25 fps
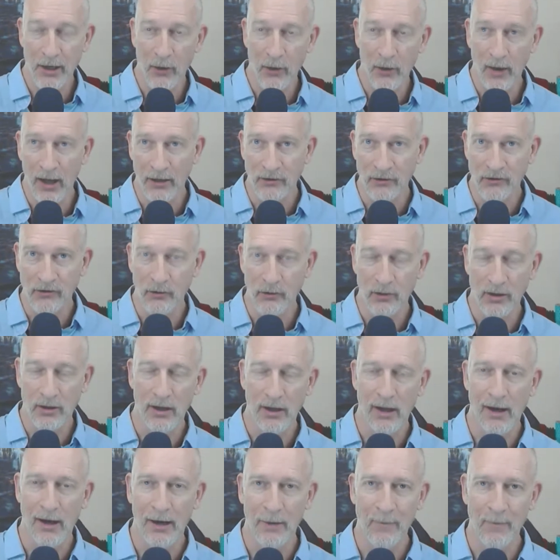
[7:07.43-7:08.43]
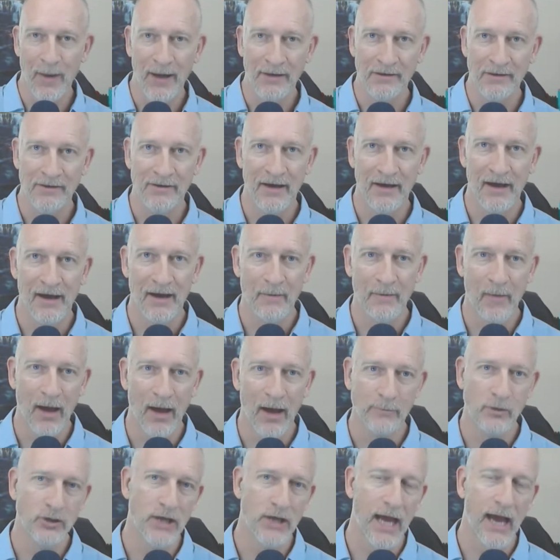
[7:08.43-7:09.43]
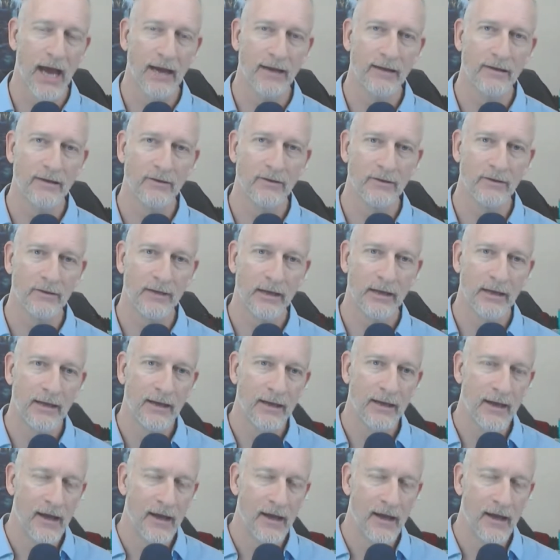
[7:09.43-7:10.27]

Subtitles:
around 2 o'clock Mountain Time, I'm Jack Heald,